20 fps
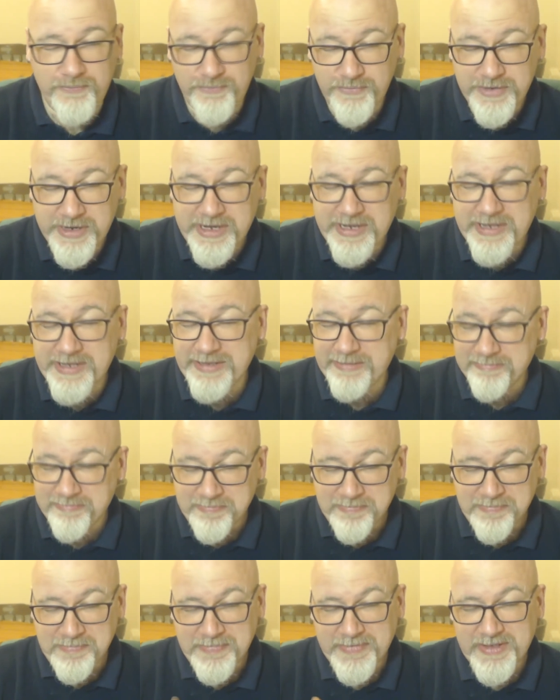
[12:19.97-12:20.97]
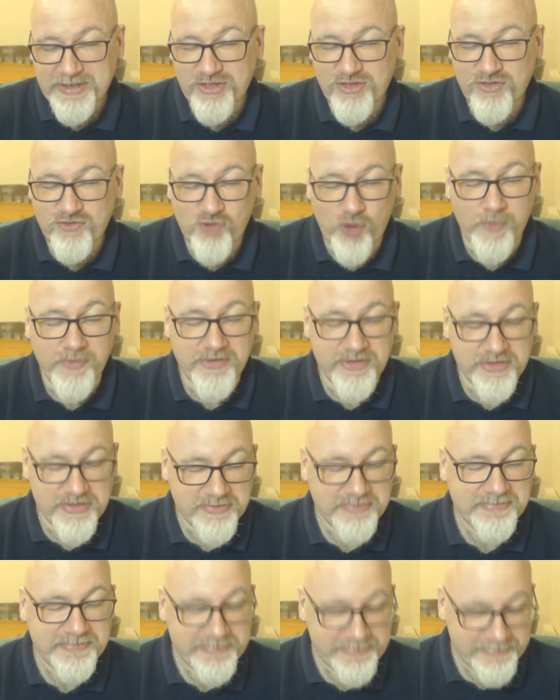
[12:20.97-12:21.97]
really,
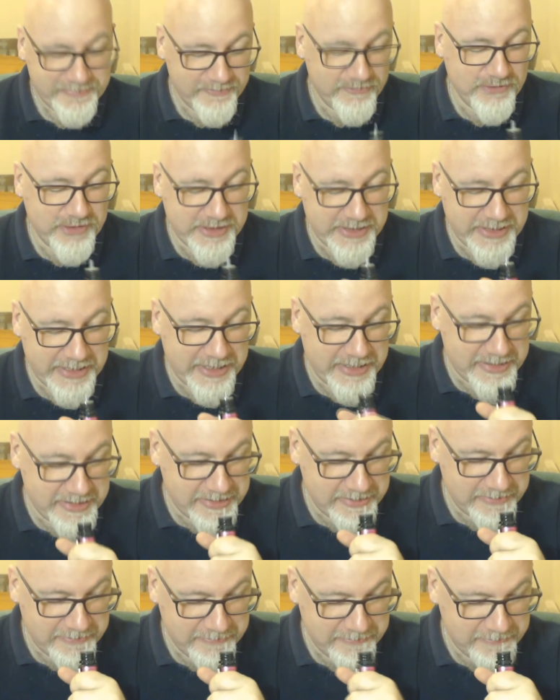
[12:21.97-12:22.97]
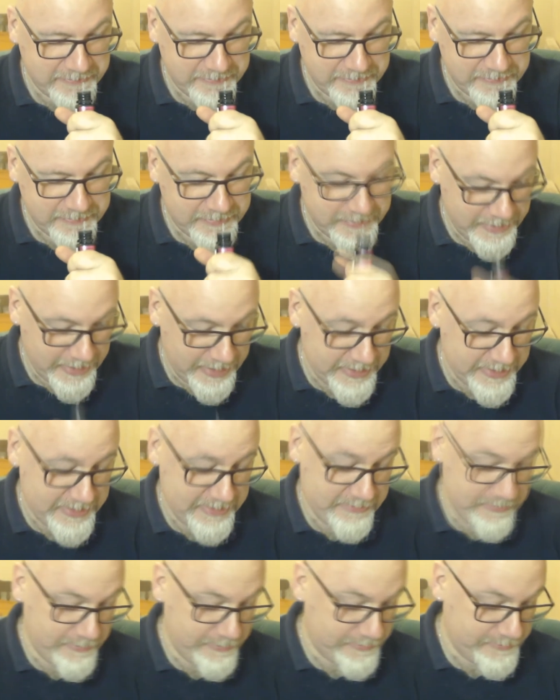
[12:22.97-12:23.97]
strawberries, really nice.
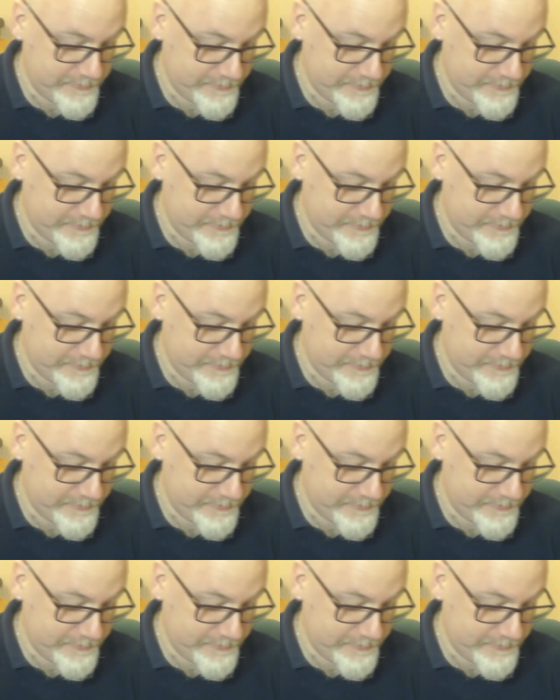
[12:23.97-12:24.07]
That's